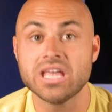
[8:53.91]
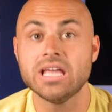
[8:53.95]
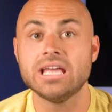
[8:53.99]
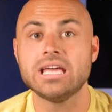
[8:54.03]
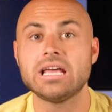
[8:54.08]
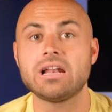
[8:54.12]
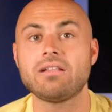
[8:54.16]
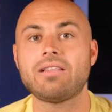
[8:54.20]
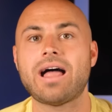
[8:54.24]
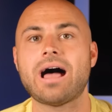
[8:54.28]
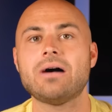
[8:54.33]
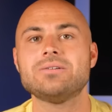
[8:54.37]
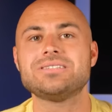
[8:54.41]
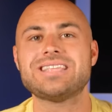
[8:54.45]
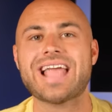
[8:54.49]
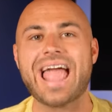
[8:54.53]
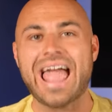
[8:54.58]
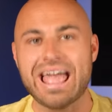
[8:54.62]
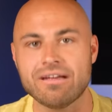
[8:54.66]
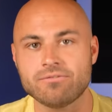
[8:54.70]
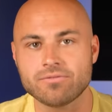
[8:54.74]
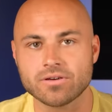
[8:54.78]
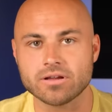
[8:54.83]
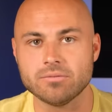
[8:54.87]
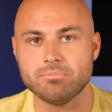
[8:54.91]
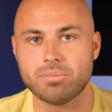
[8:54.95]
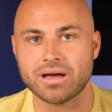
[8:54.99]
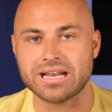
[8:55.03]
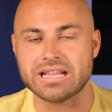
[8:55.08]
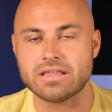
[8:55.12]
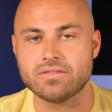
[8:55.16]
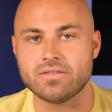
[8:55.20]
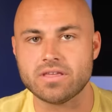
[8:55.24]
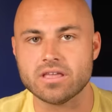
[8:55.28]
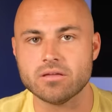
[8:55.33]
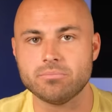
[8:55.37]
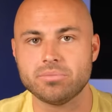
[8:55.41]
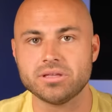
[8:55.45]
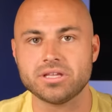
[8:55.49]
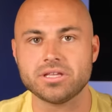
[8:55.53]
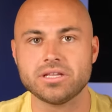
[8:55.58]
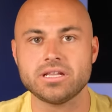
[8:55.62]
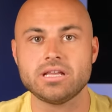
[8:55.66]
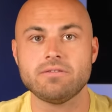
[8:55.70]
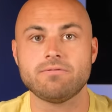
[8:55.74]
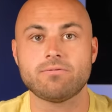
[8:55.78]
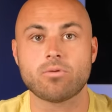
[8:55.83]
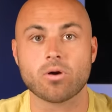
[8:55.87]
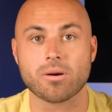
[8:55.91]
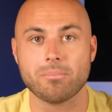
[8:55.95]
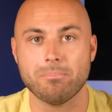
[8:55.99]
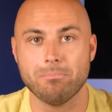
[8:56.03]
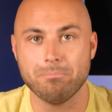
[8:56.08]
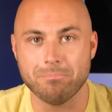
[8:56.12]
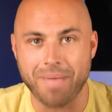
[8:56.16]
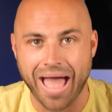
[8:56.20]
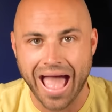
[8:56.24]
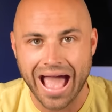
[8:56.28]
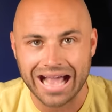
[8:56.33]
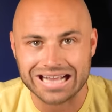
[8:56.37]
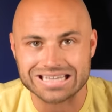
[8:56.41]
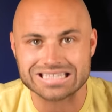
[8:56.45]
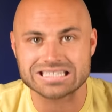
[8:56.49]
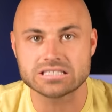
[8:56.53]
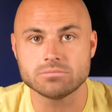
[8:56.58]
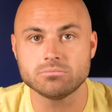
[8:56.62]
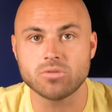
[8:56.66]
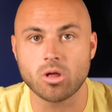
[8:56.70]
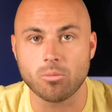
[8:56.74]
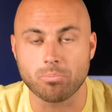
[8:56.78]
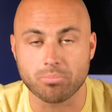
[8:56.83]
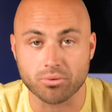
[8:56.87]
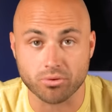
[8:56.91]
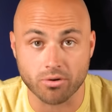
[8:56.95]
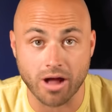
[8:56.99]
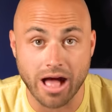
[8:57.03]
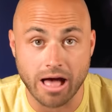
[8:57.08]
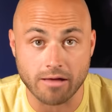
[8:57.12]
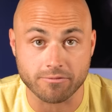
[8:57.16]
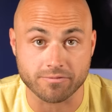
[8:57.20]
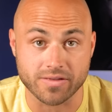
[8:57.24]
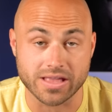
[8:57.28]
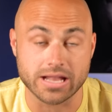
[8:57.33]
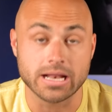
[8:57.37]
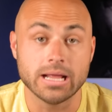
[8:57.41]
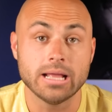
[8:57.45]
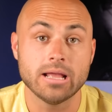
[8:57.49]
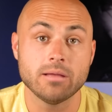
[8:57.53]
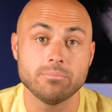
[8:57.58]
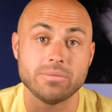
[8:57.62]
it allows everybody the ability for maximal profit,